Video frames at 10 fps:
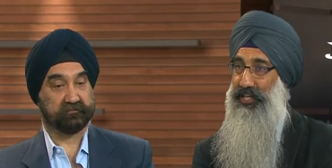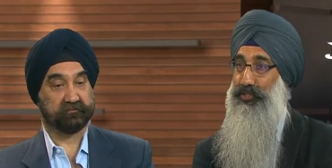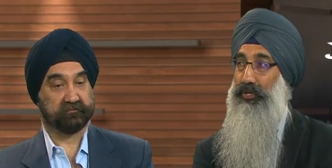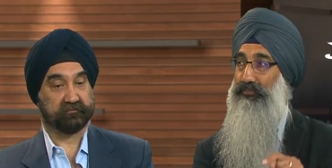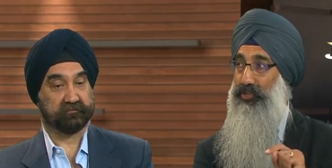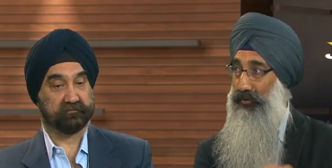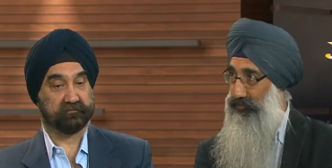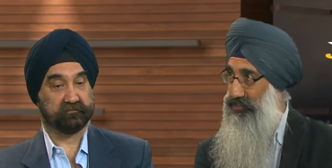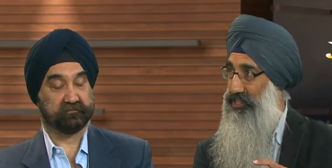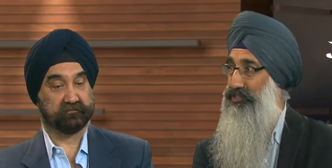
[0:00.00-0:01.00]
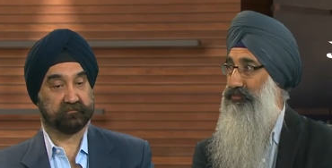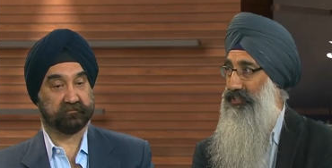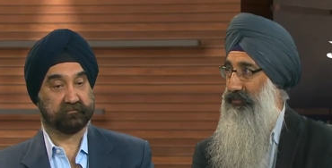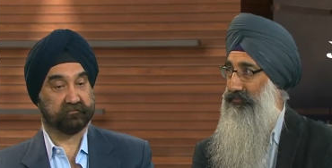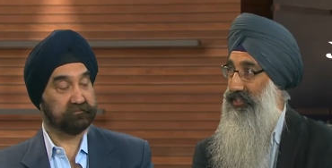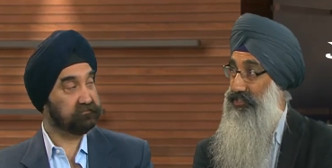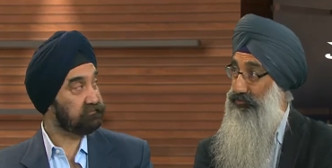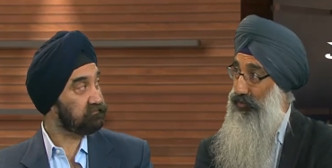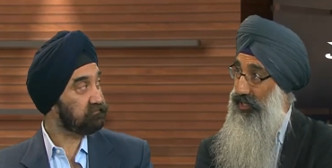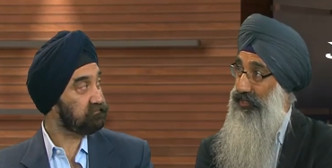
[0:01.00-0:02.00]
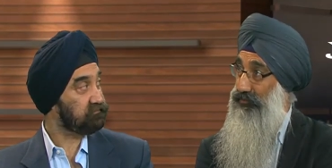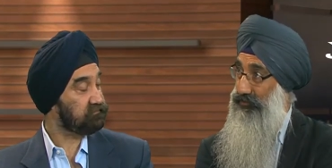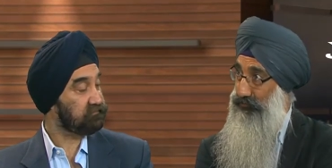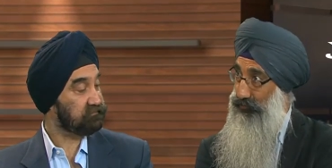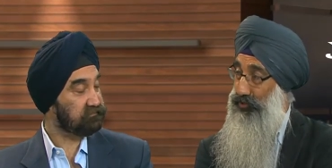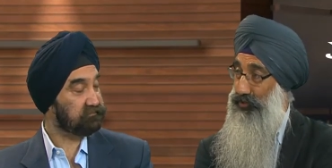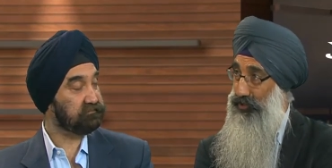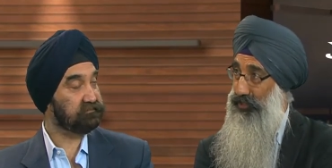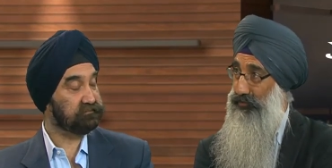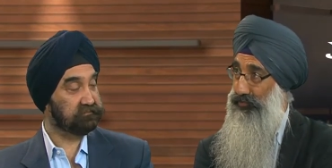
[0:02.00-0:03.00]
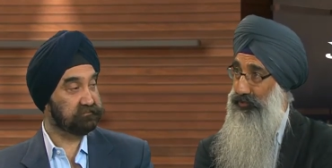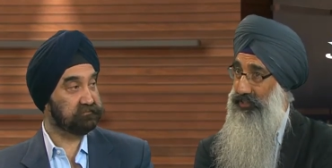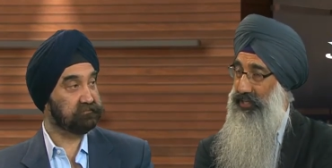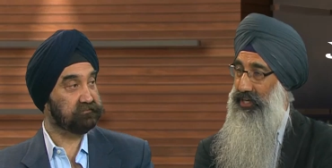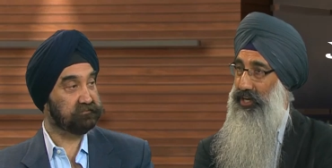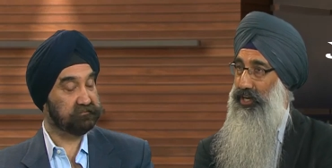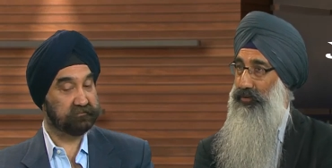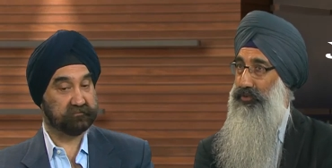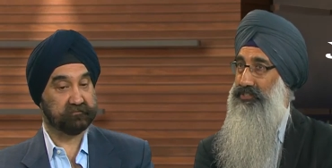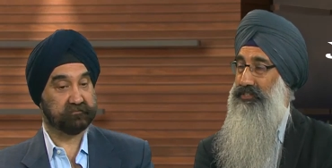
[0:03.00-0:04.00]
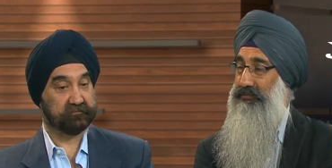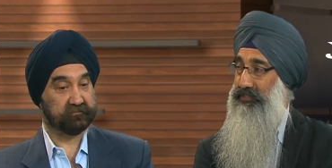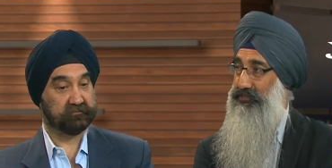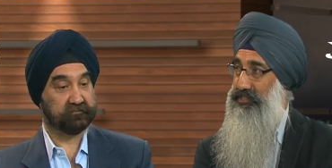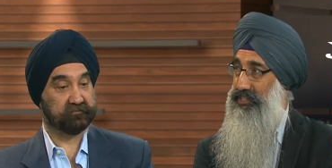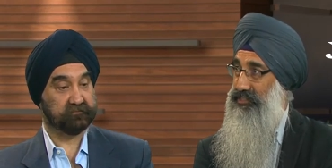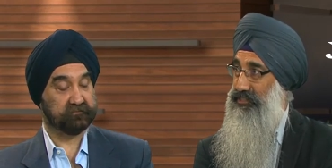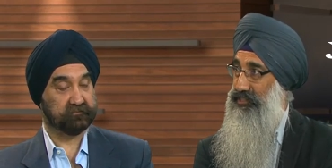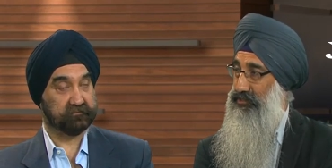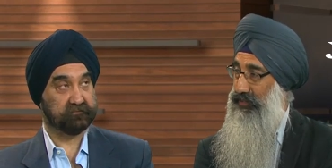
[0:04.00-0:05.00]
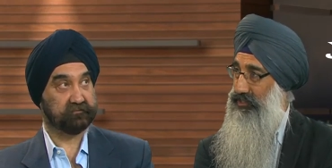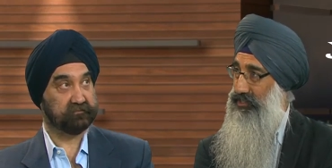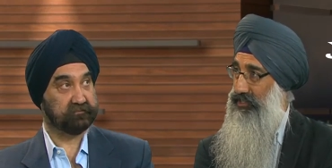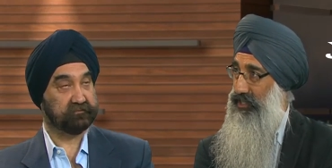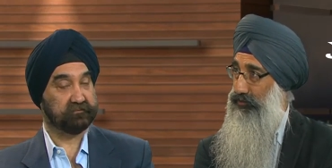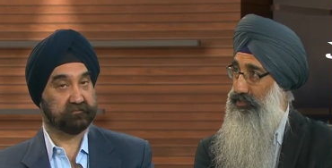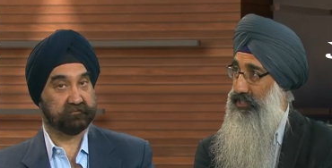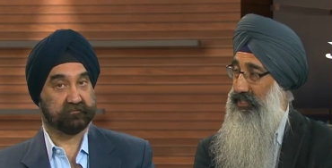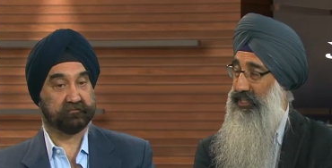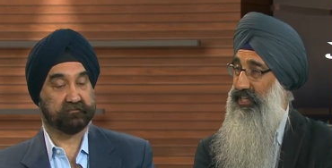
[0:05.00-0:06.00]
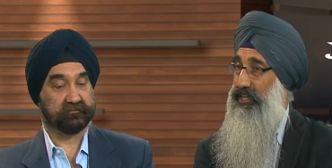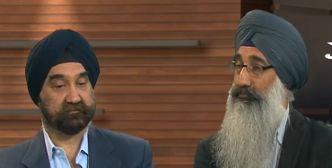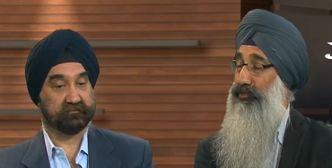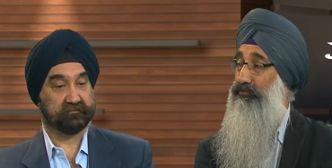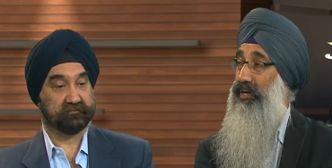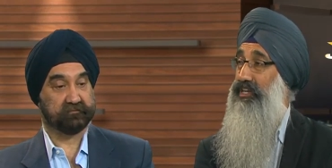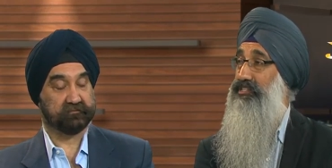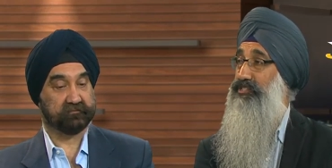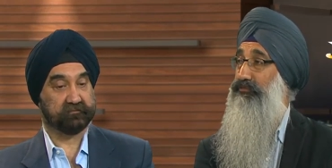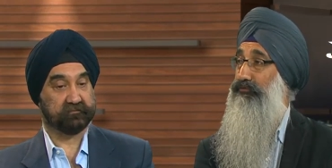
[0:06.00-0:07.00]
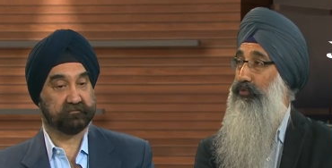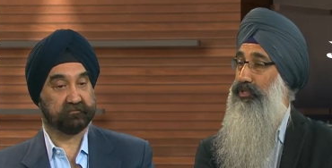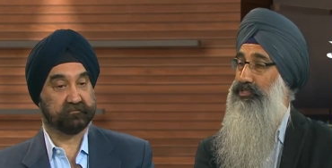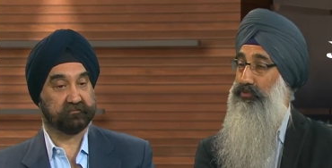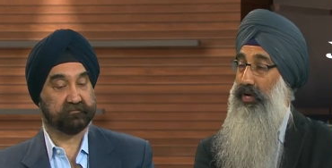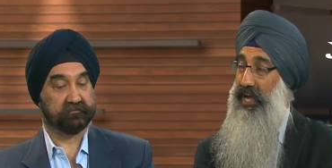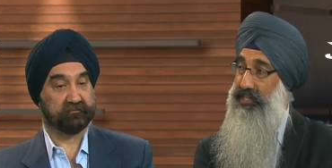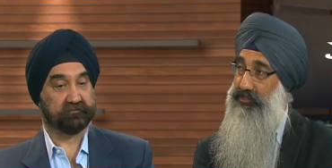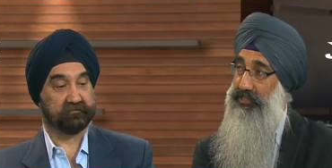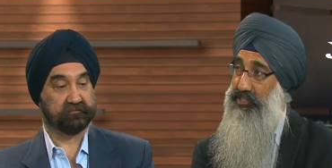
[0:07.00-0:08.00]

Speaker 1: to have a conversation with them. This is why, for your earlier point, Gee, Gee. what does it mean for Sikh studies to have this endowed chair? It provides us a voice to actually